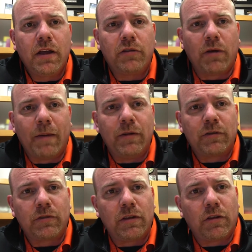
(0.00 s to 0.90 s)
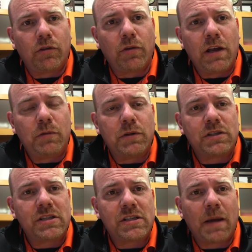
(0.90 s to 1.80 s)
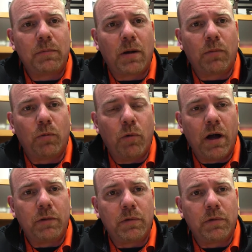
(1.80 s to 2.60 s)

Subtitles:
So obviously the greet, which is step number one,